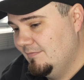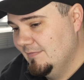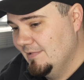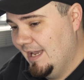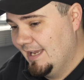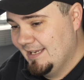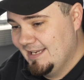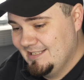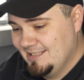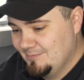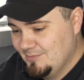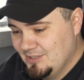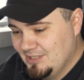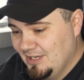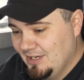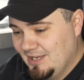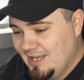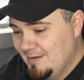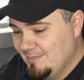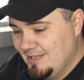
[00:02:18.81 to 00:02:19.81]
I guess I'm just
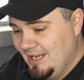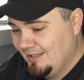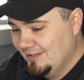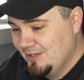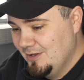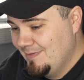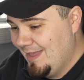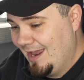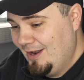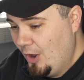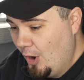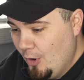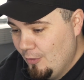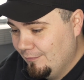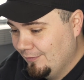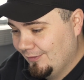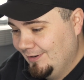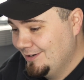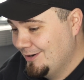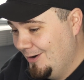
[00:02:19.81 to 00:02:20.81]
going to keep telling you that
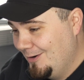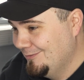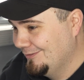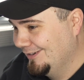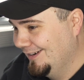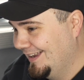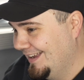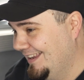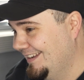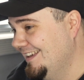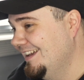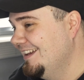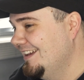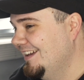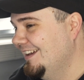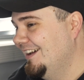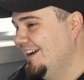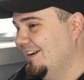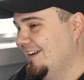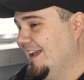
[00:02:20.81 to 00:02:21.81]
over and over again.
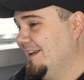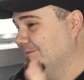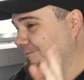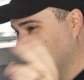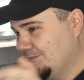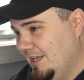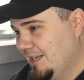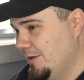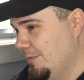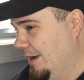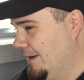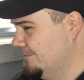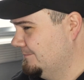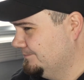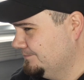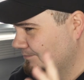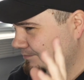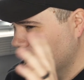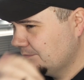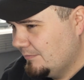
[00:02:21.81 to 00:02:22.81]
Okay, anyway,
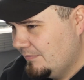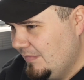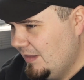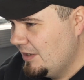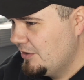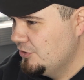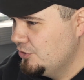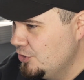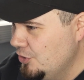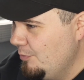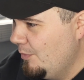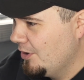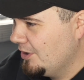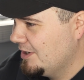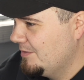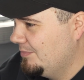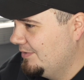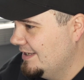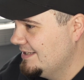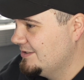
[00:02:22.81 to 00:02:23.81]
new
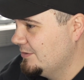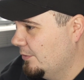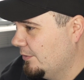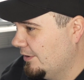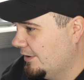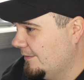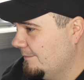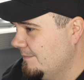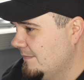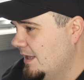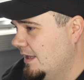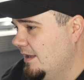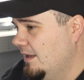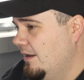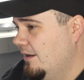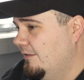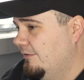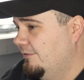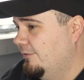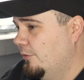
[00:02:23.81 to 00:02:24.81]
marketplace order
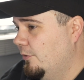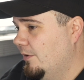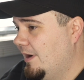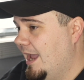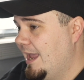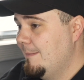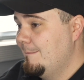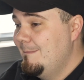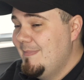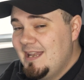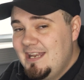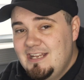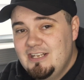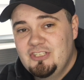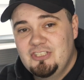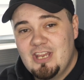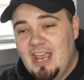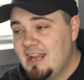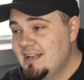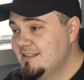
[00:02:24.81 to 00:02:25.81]
for a mini
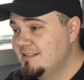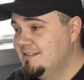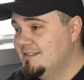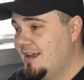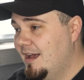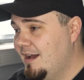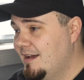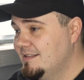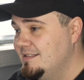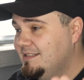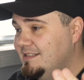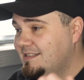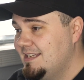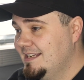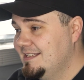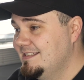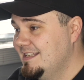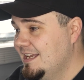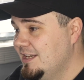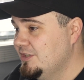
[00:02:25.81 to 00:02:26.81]
chainsaw,
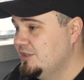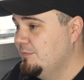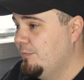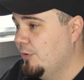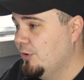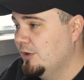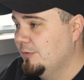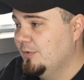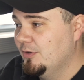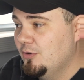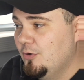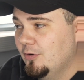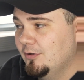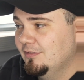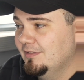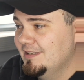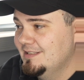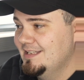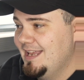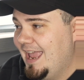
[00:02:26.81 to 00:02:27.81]
6-inch portable
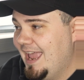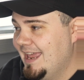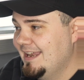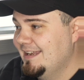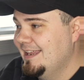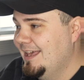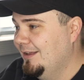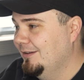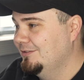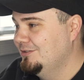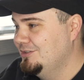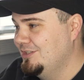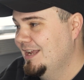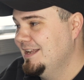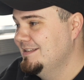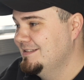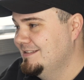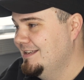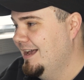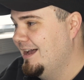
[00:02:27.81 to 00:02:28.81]
cordless handheld
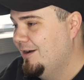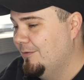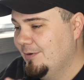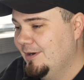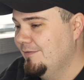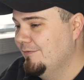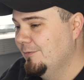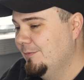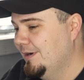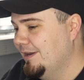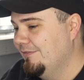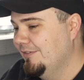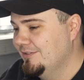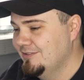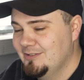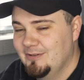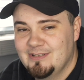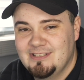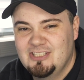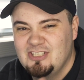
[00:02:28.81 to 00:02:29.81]
chainsaw, whatever.
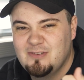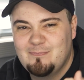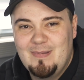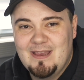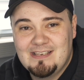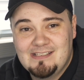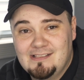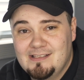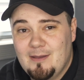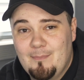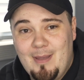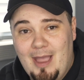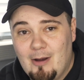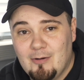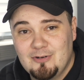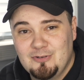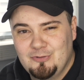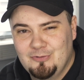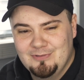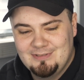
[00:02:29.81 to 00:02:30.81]
So it's just basically a
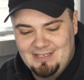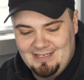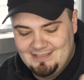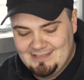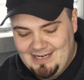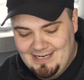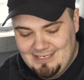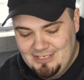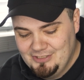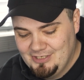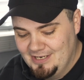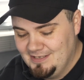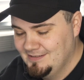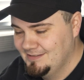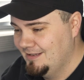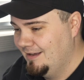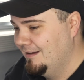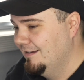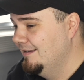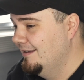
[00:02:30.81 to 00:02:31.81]
power tool. It's like a tiny
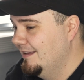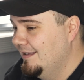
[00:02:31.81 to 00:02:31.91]
chainsaw.